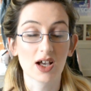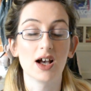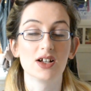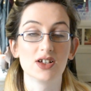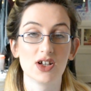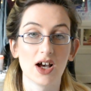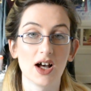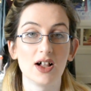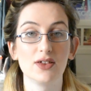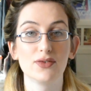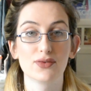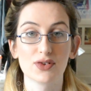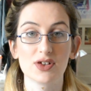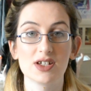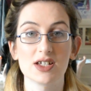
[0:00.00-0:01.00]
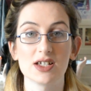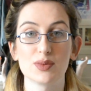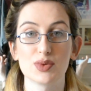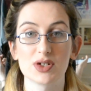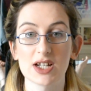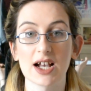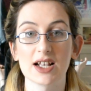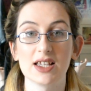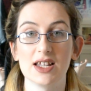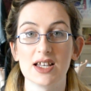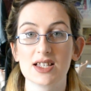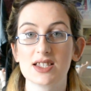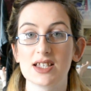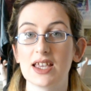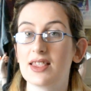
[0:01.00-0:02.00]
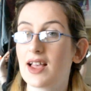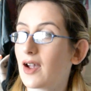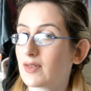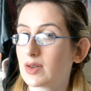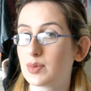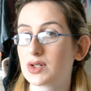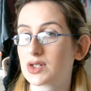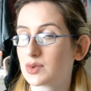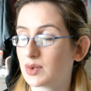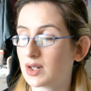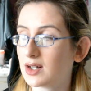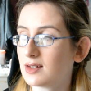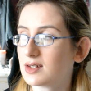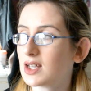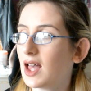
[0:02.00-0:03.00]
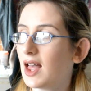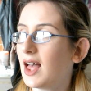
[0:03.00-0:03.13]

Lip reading: girl fronted protagonist in the Harry Potter world,